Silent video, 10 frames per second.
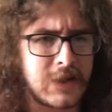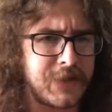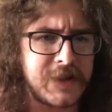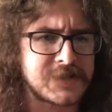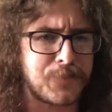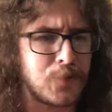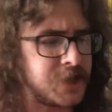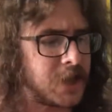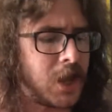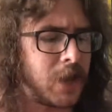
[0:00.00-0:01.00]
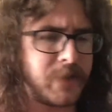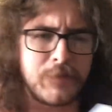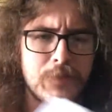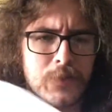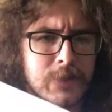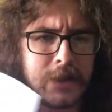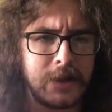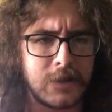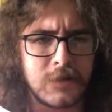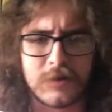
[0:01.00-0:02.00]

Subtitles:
I think it's a pretty common bootleg.